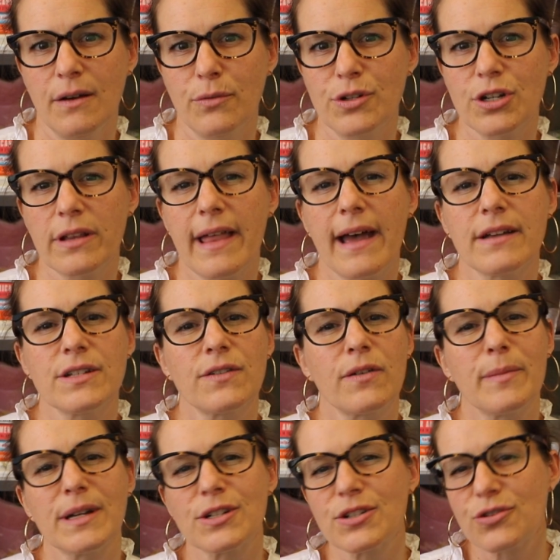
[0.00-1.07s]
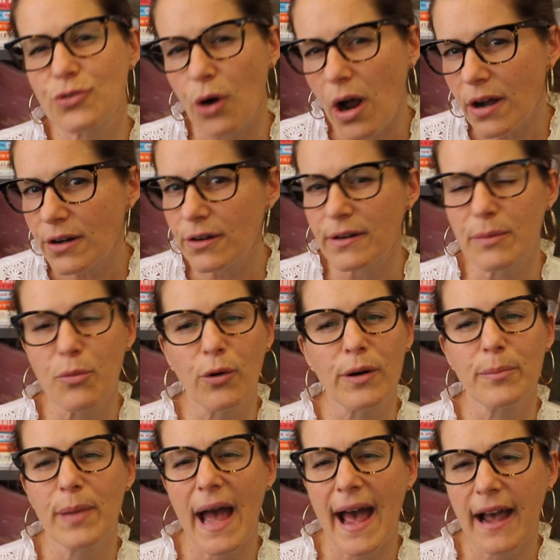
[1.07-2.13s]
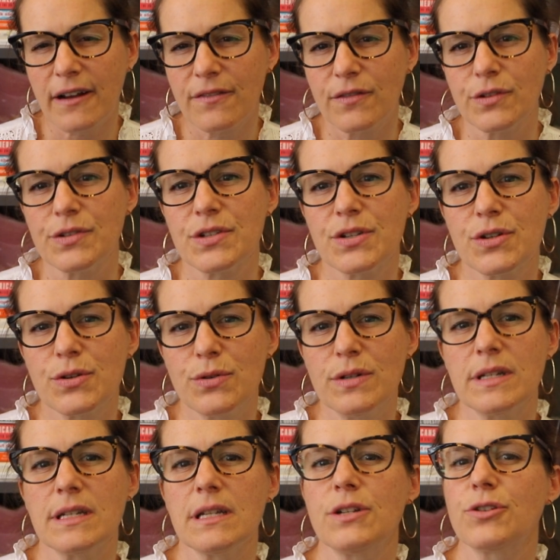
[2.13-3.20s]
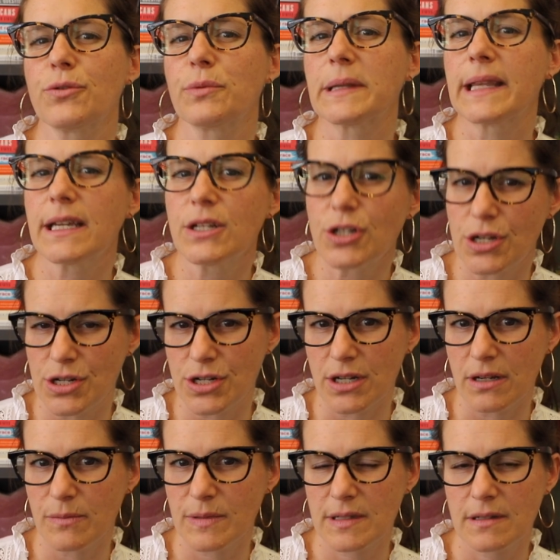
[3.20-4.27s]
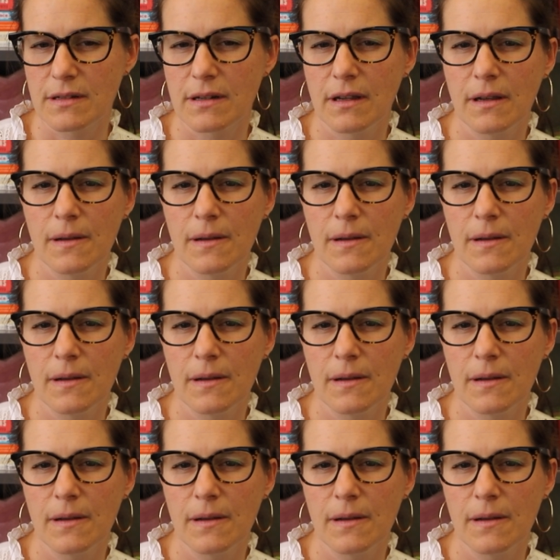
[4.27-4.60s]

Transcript: which allows for much stronger and more impactful student-teacher relationships.